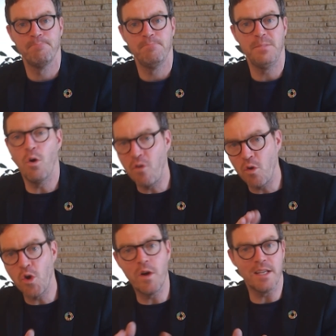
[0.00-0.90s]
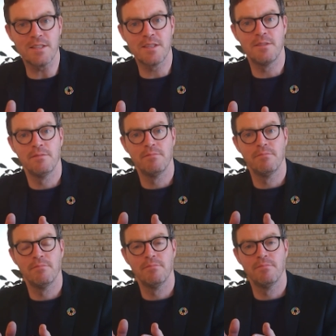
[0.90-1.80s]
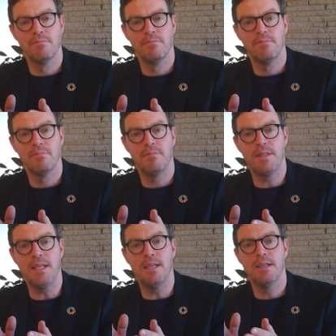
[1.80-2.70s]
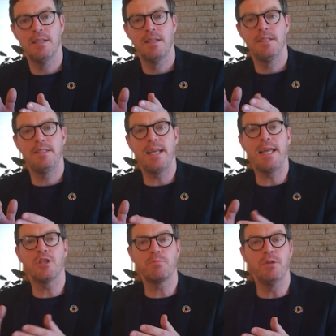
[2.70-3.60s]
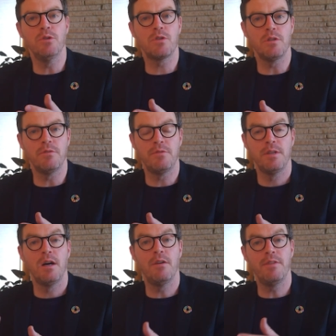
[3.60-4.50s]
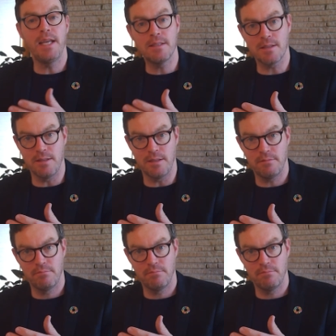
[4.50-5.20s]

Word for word: Novo Nordisk, the Danish producer of insulin.